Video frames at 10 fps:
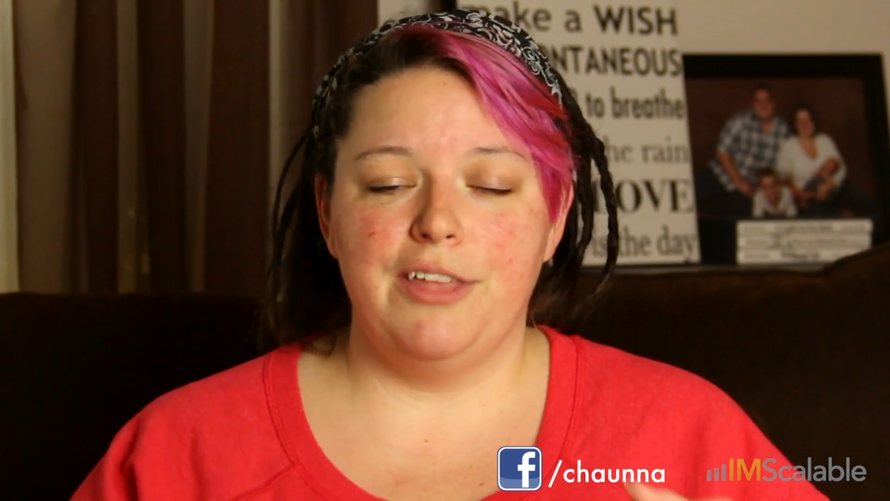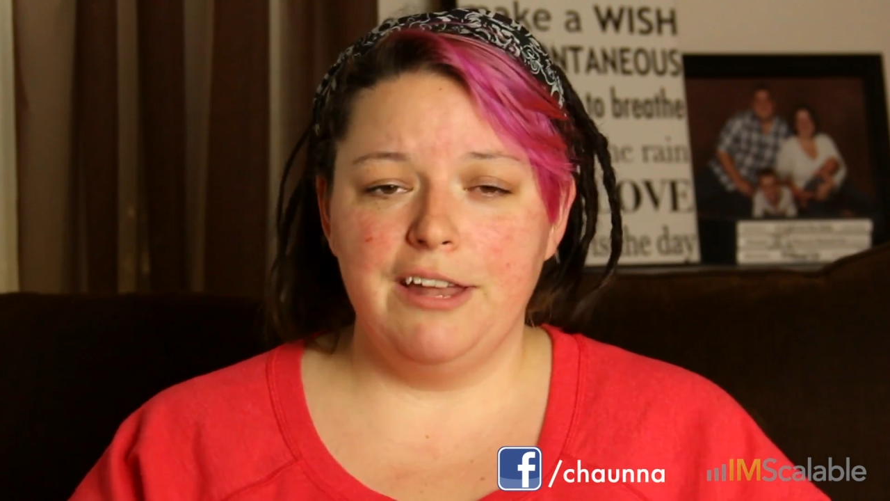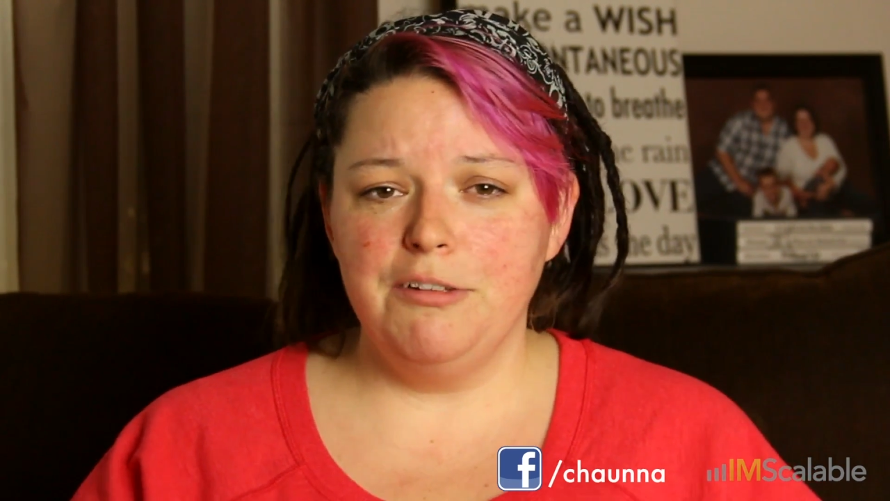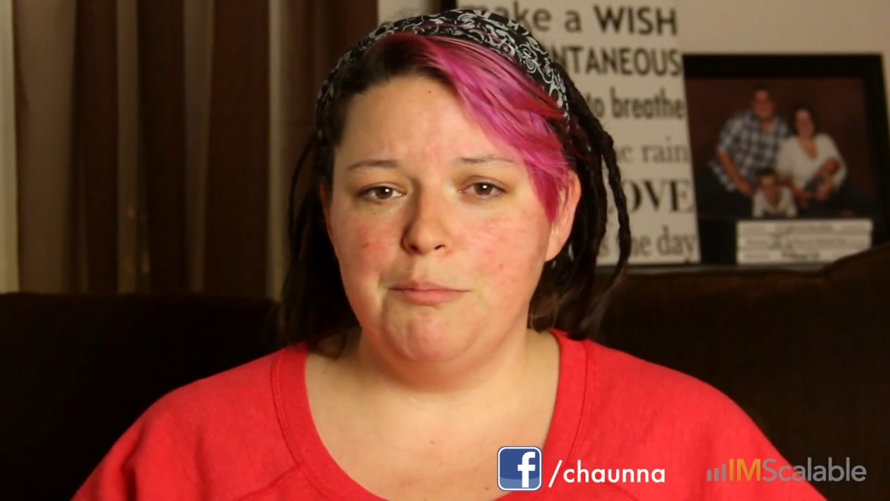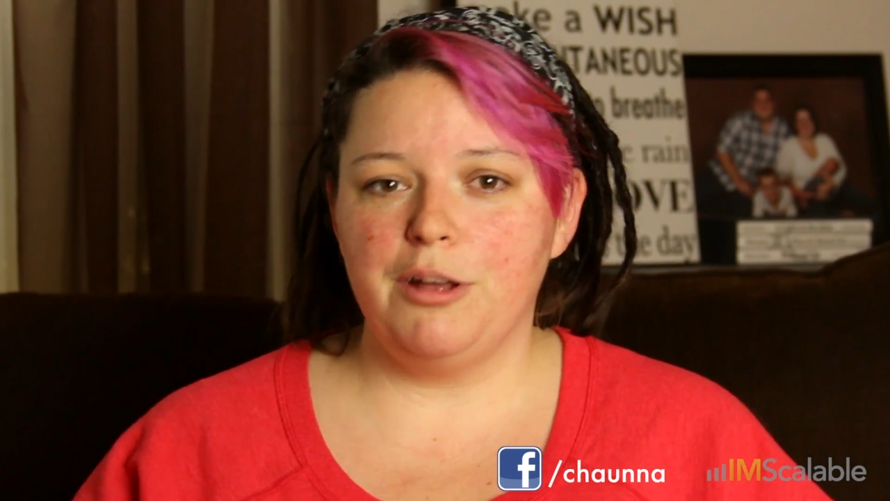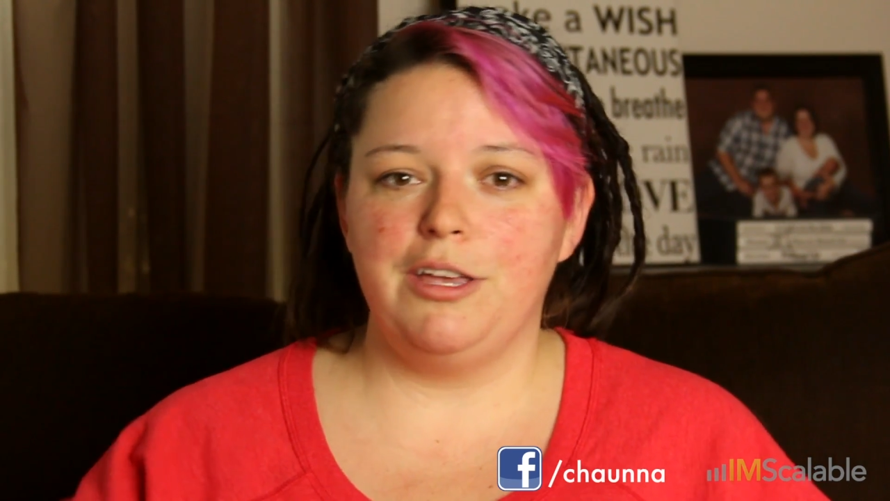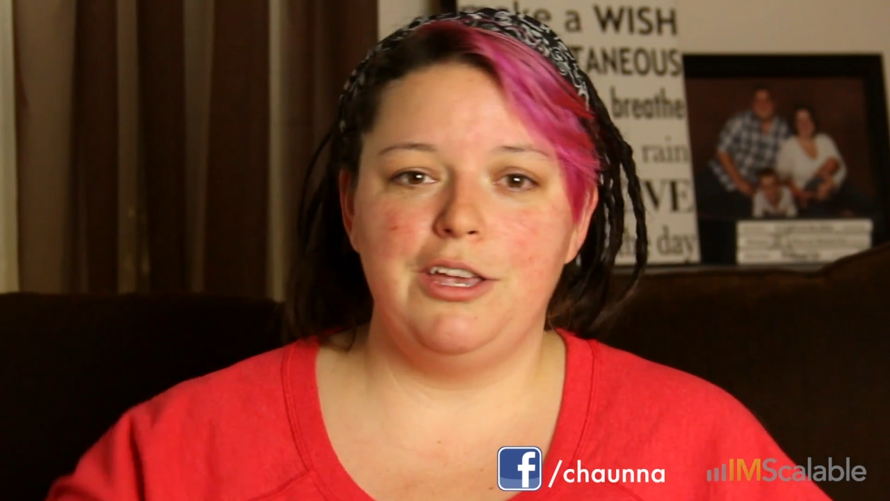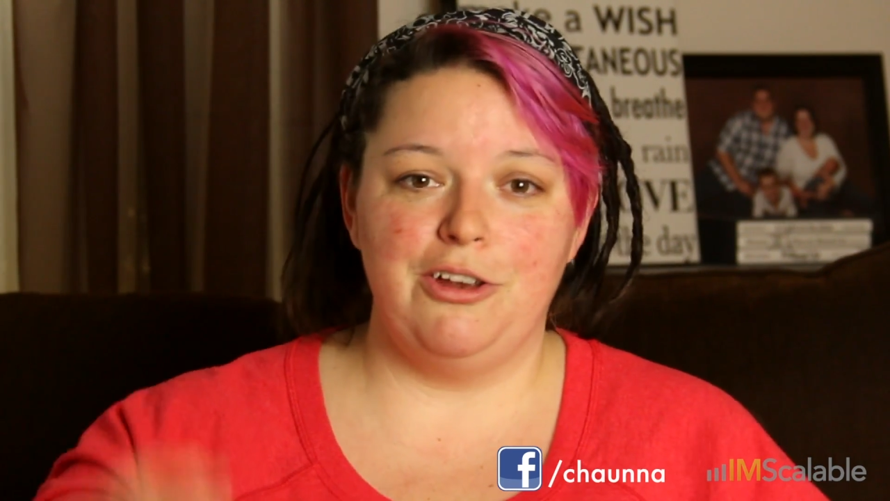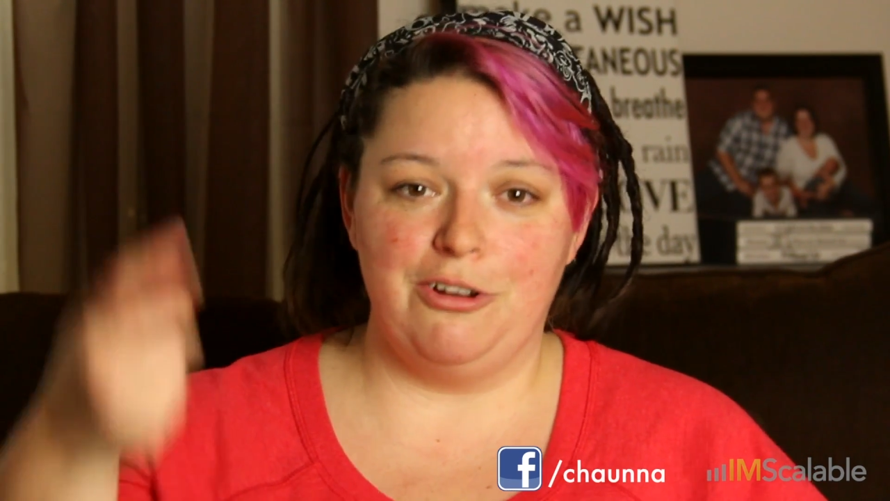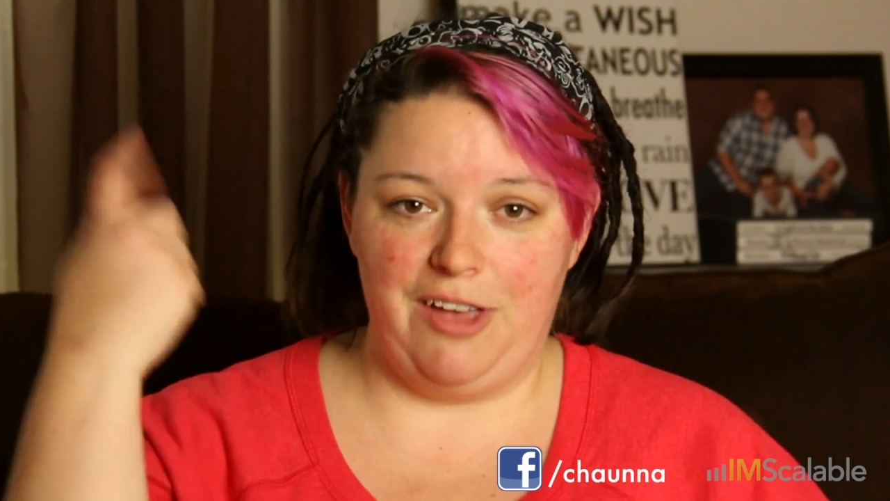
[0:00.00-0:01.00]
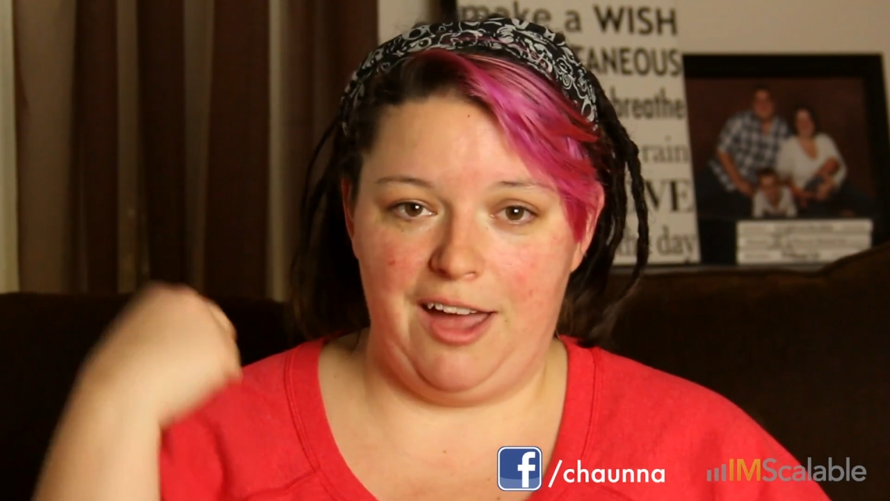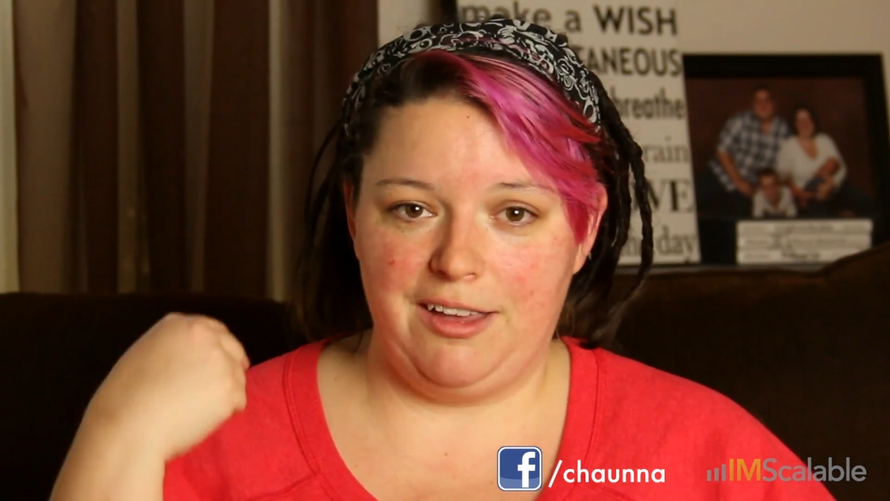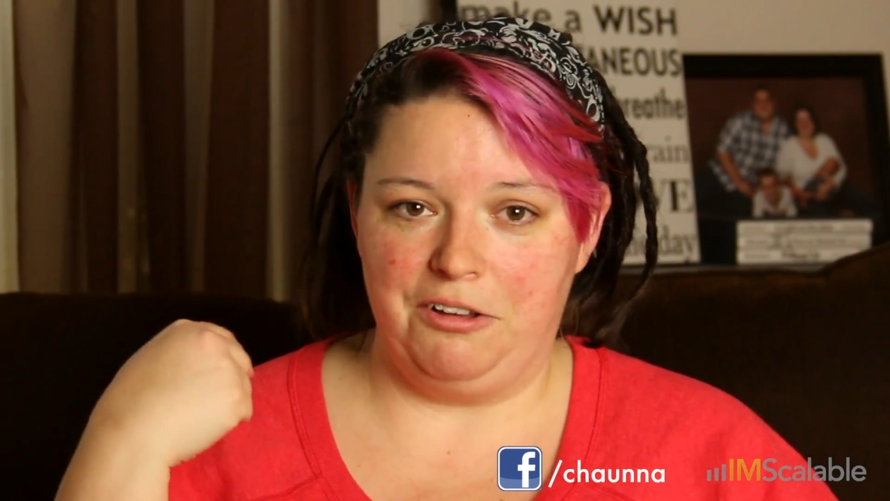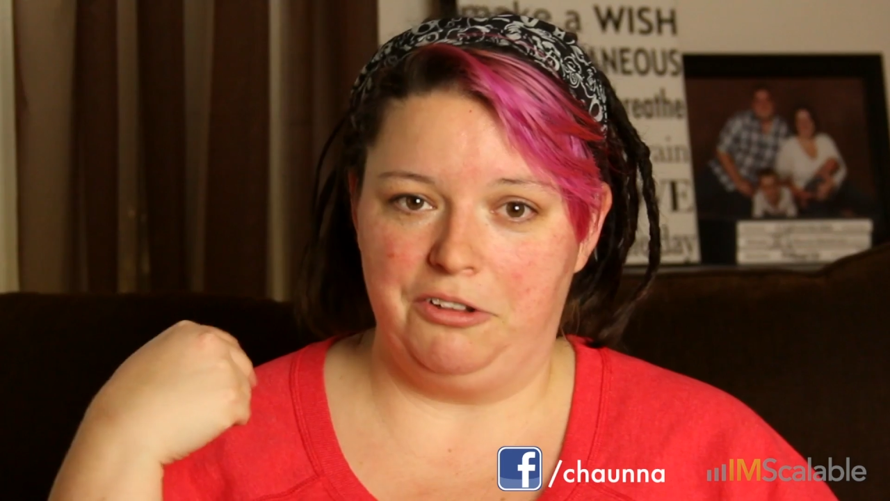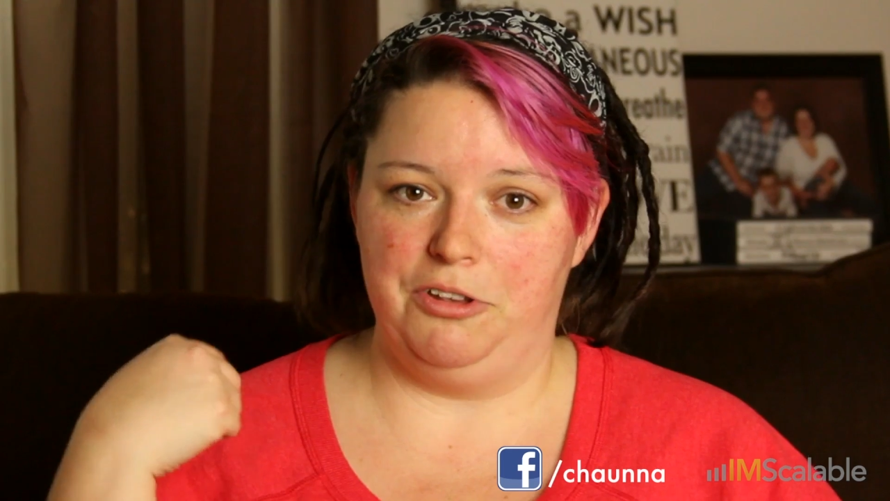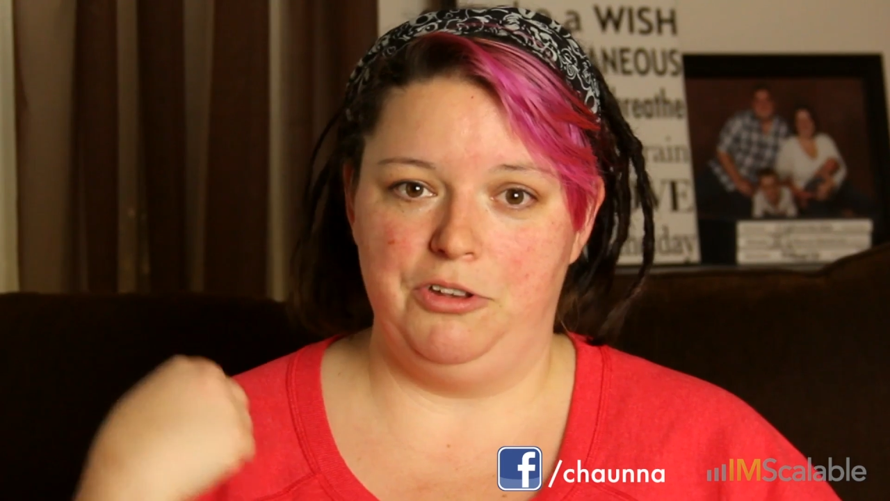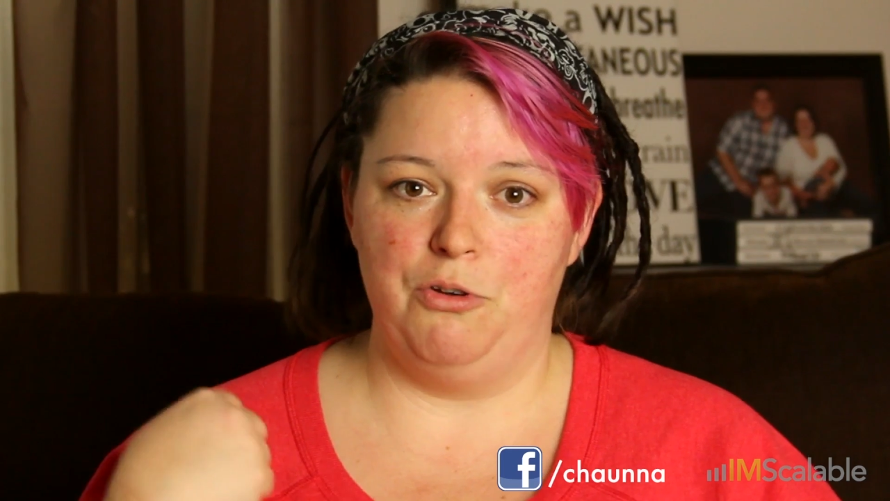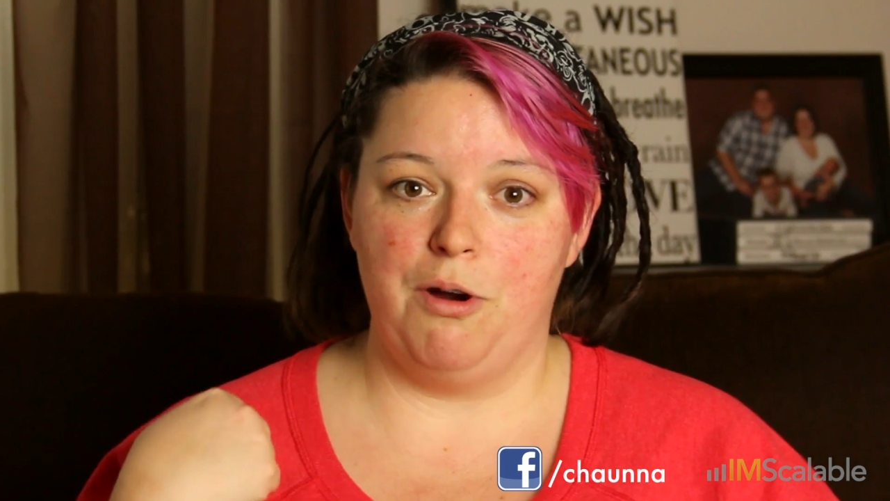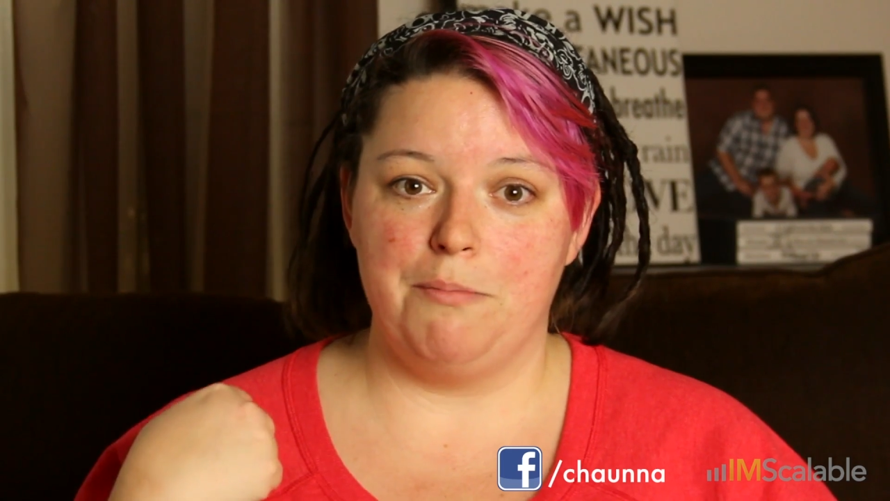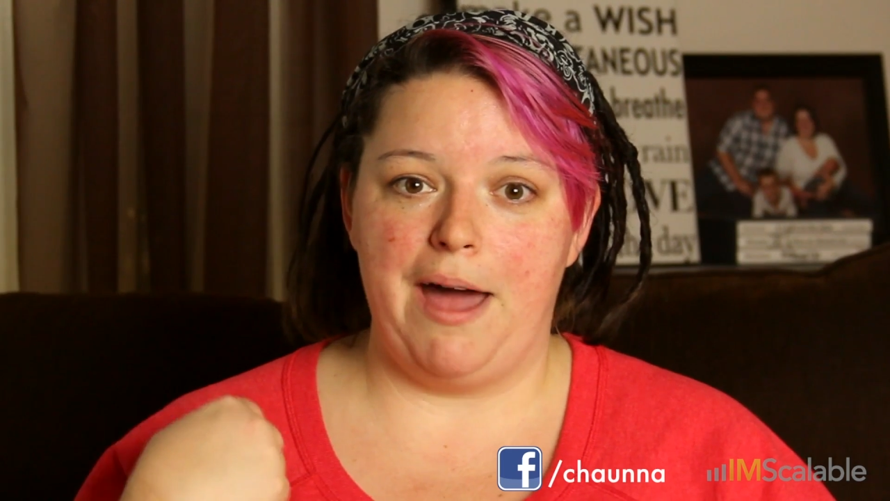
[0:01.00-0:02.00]
that's a monkey you're tacking onto
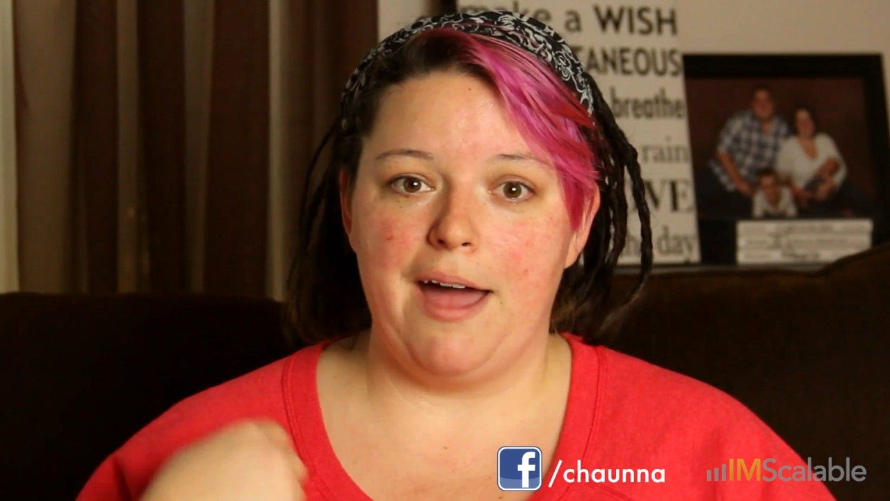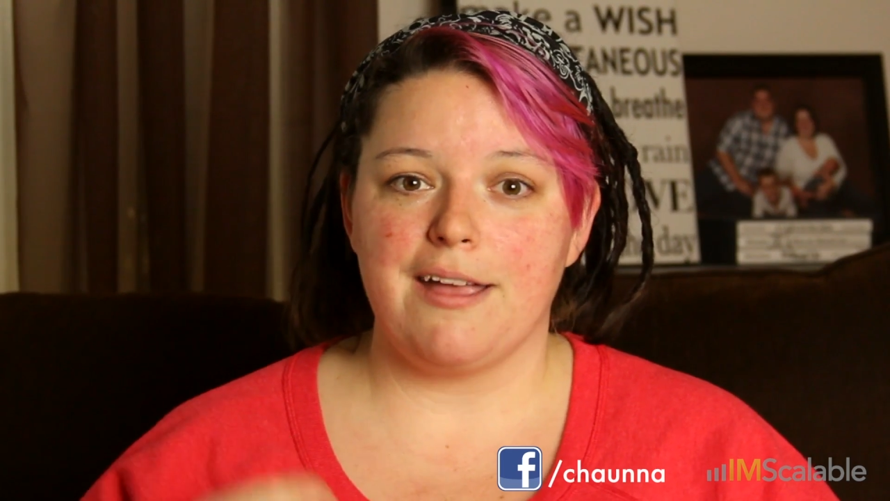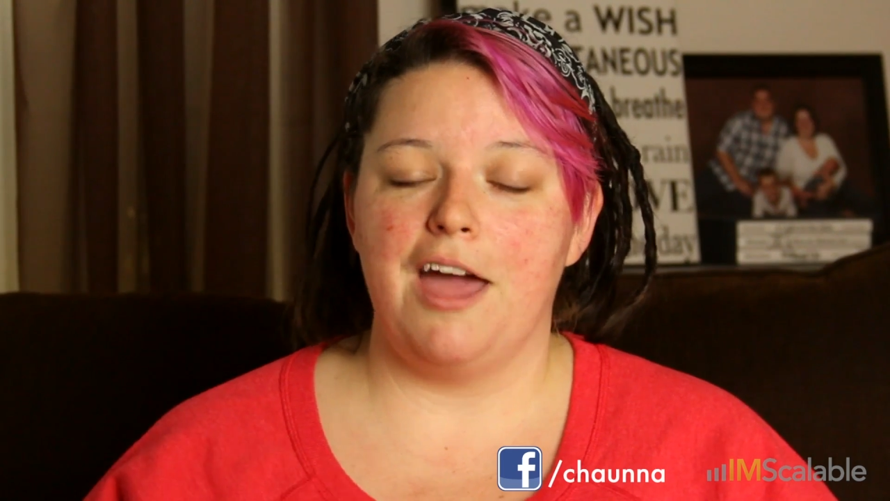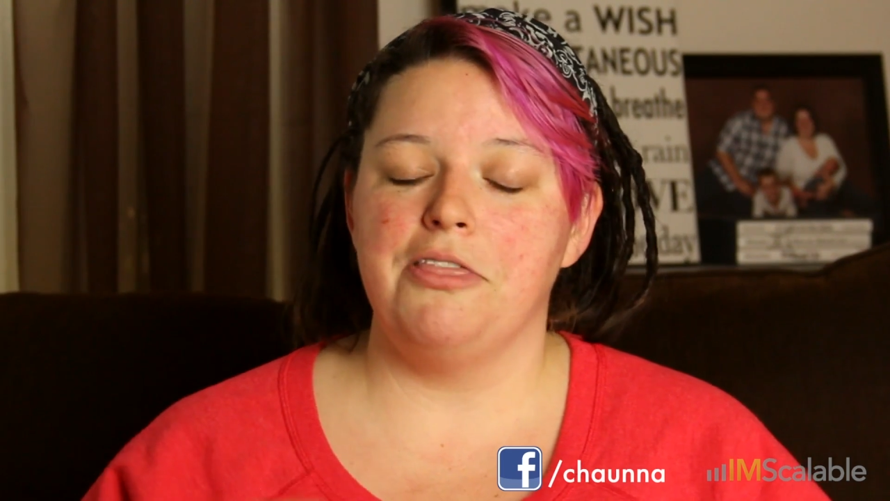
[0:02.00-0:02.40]
your back.